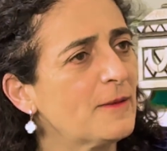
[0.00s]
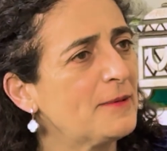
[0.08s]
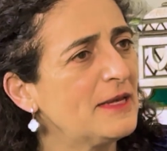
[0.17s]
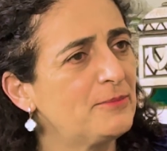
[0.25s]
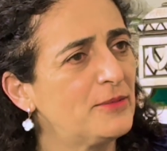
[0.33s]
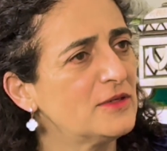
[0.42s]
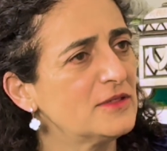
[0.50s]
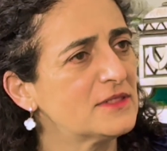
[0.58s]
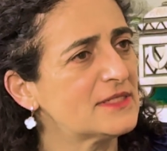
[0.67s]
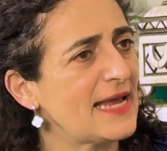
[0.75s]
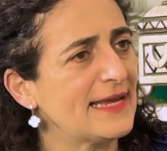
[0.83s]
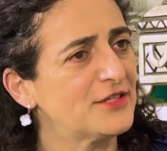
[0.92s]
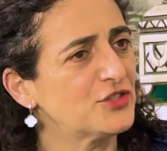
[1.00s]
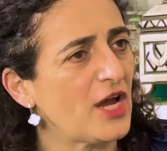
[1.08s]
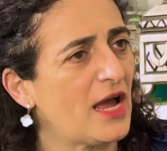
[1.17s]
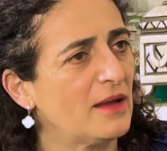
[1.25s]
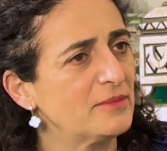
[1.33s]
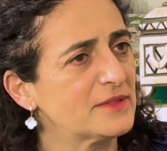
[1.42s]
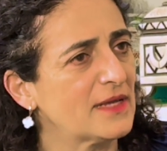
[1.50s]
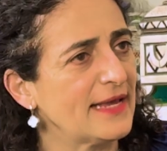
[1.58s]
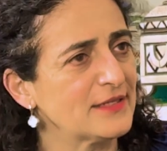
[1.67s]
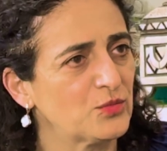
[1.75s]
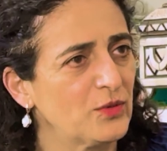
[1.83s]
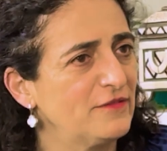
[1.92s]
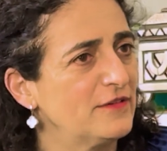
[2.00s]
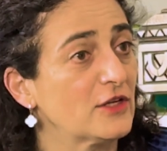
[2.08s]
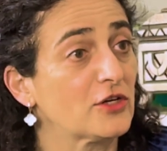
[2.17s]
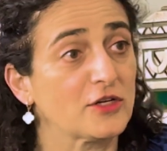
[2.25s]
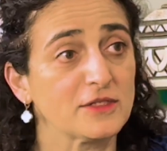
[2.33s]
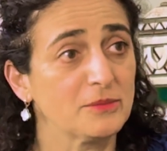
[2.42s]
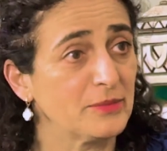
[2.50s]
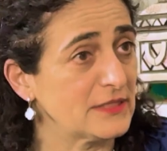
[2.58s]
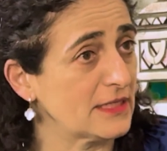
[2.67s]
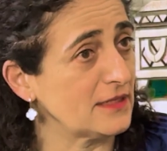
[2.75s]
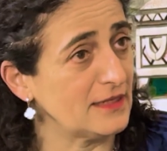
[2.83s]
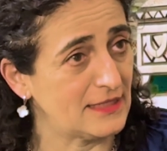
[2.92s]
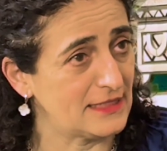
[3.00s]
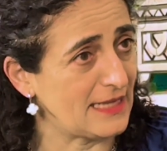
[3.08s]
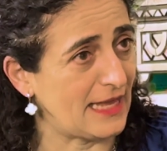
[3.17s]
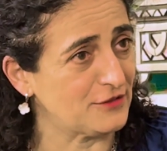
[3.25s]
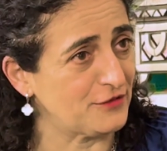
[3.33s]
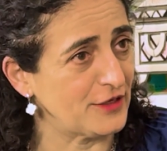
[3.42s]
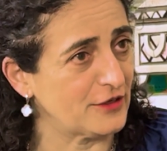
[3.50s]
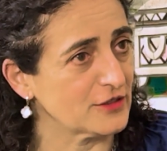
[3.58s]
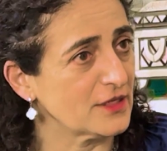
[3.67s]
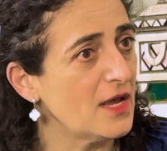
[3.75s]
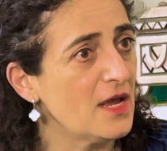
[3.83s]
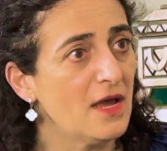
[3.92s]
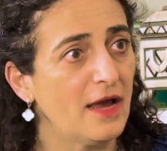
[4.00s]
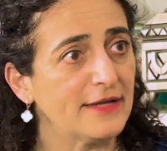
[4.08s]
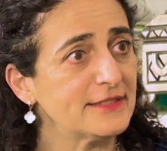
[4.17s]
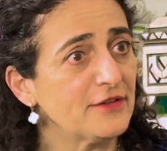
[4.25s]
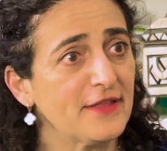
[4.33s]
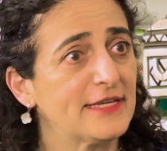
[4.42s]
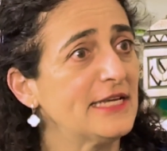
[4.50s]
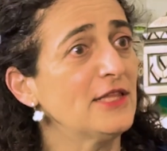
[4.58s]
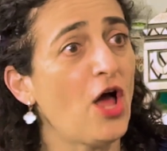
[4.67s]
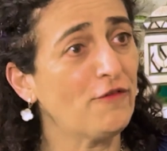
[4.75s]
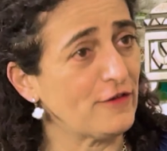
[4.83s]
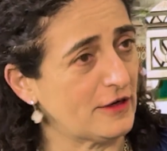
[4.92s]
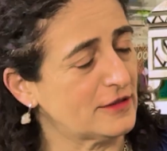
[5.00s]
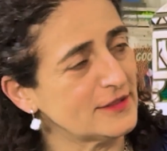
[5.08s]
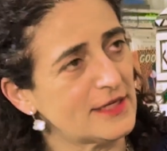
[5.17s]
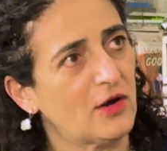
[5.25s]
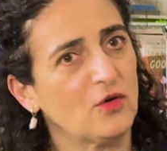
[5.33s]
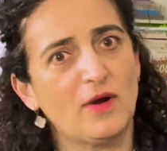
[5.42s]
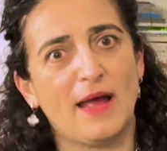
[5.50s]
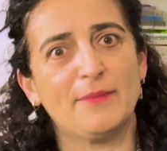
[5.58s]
that people stay in jobs, as we've learned, particularly these last few years, until they keel over. So you